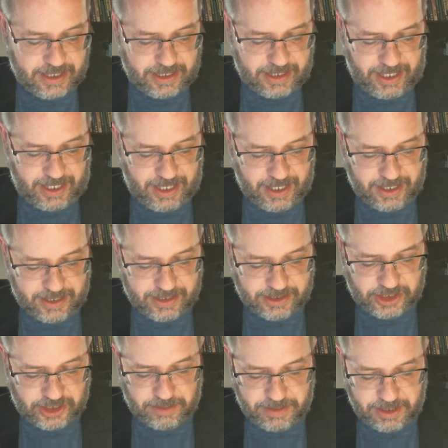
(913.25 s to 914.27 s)

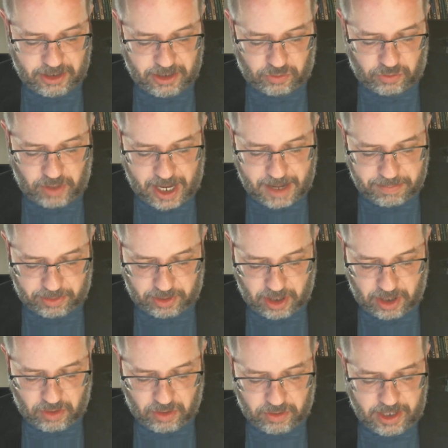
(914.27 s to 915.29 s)
Jimmy
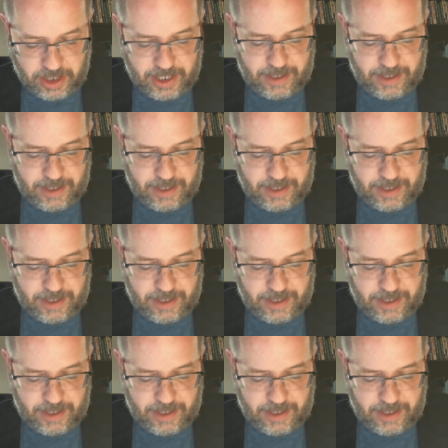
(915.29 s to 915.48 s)
Garoppolo.